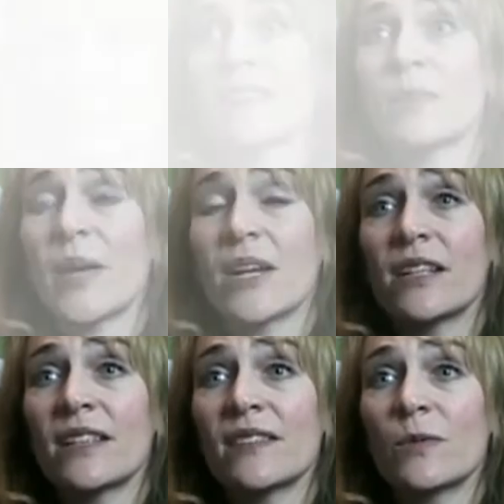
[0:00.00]
Because as
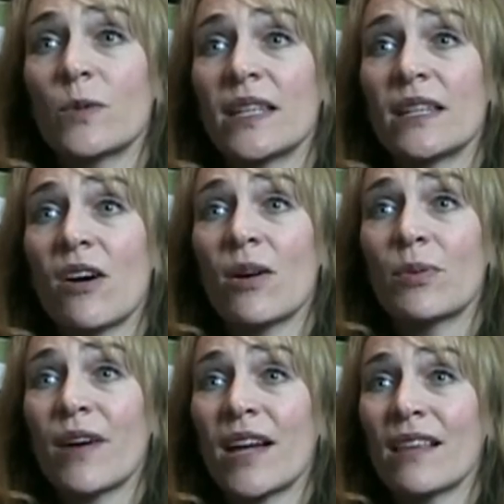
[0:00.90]
parents, we are
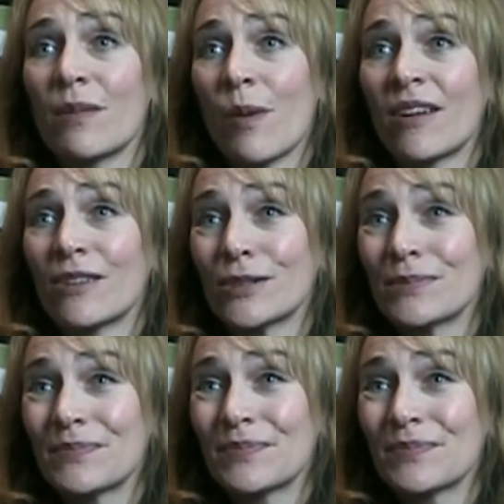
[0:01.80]
providing the model,